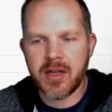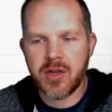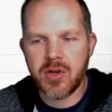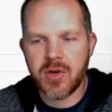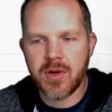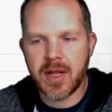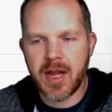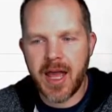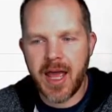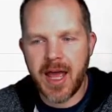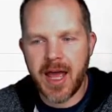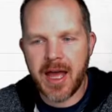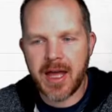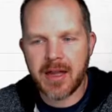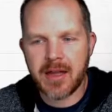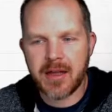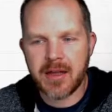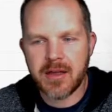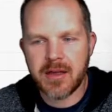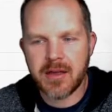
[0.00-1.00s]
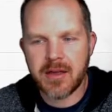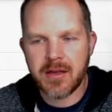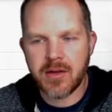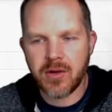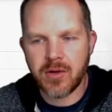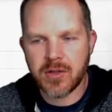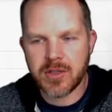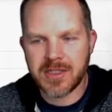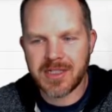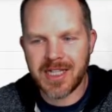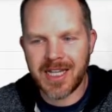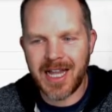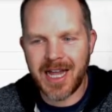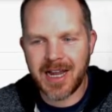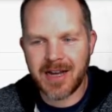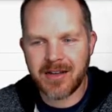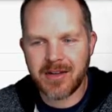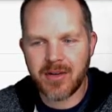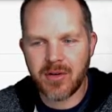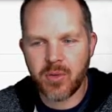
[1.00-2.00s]
You can add or
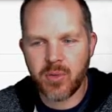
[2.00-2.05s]
select